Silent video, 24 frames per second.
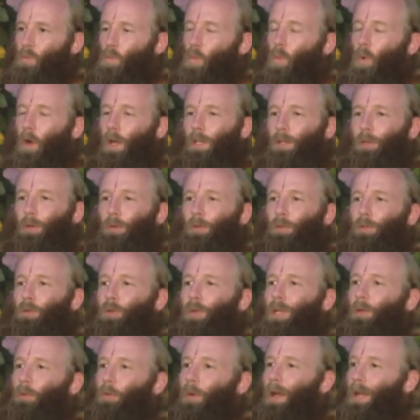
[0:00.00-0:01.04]
what you're
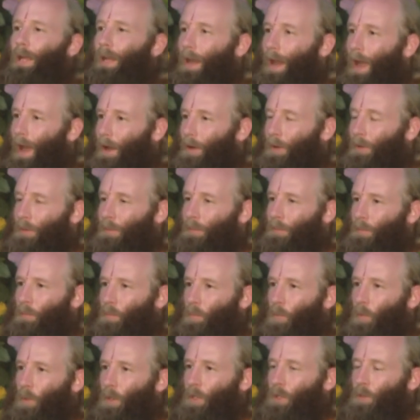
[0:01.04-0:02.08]
doing right now,
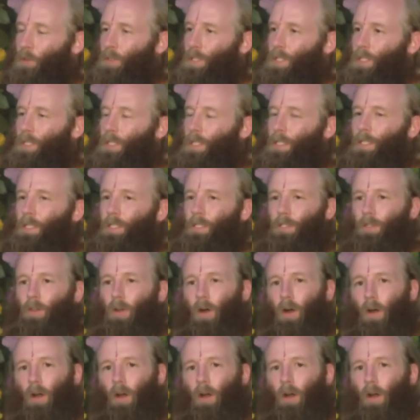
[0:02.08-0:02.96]
where you cease